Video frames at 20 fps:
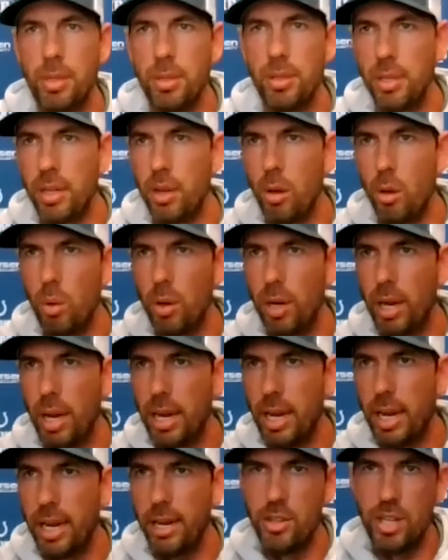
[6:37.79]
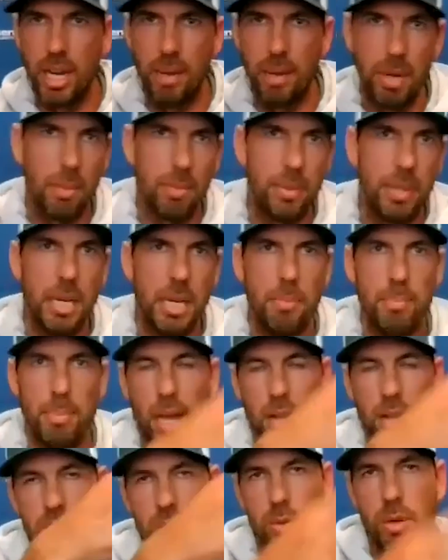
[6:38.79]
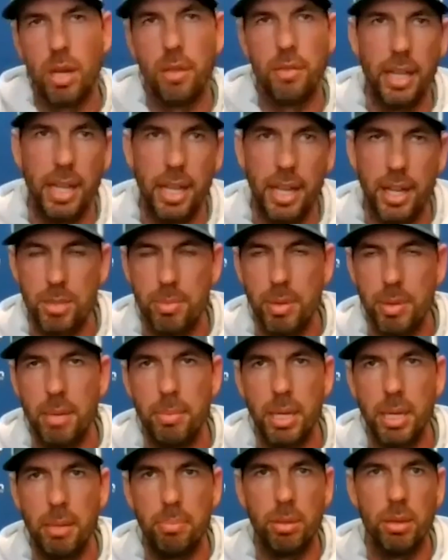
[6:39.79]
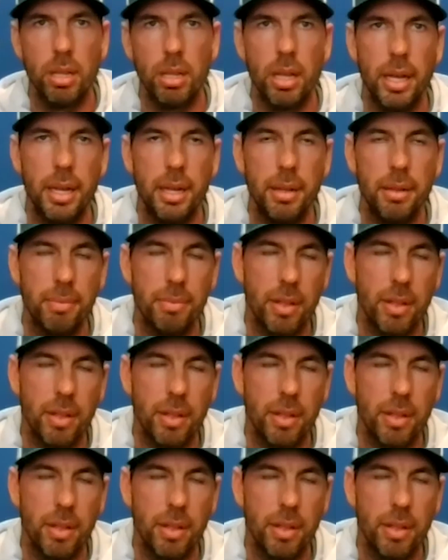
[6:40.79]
and the hole got kind of jammed up, and then he bounced around the edge, made a big play.